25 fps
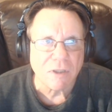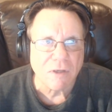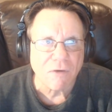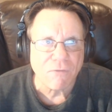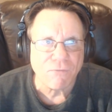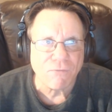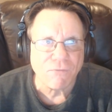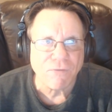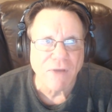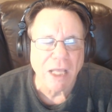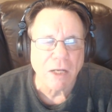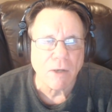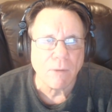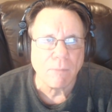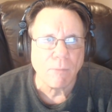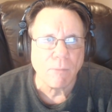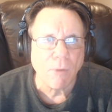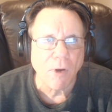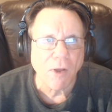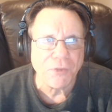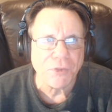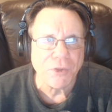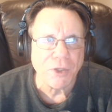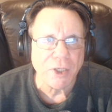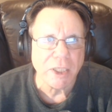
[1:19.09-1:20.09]
final month
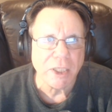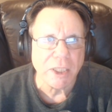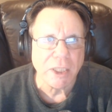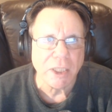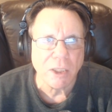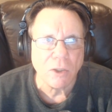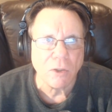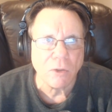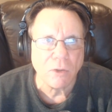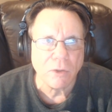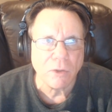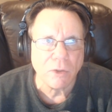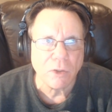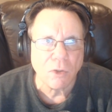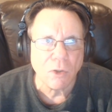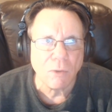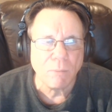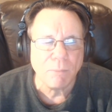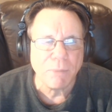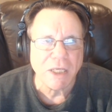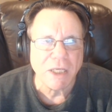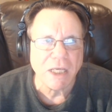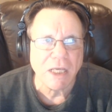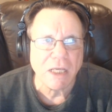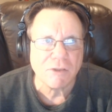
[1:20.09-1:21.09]
of the year and could
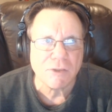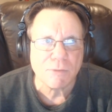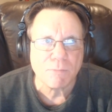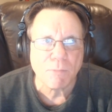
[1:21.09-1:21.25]
be as